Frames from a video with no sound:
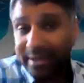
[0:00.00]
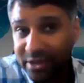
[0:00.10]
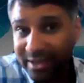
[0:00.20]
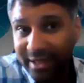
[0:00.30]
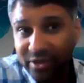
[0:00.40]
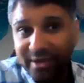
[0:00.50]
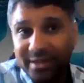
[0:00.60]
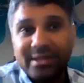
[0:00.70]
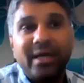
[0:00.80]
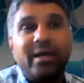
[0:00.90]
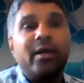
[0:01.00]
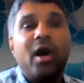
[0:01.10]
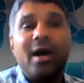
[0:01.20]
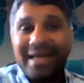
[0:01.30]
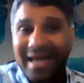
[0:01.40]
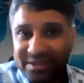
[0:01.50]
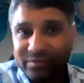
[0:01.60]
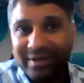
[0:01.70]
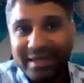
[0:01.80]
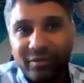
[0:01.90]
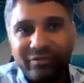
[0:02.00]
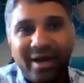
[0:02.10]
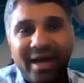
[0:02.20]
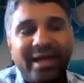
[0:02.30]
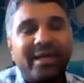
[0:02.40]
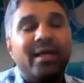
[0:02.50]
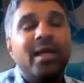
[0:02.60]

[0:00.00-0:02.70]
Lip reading: range connections are not as well defined.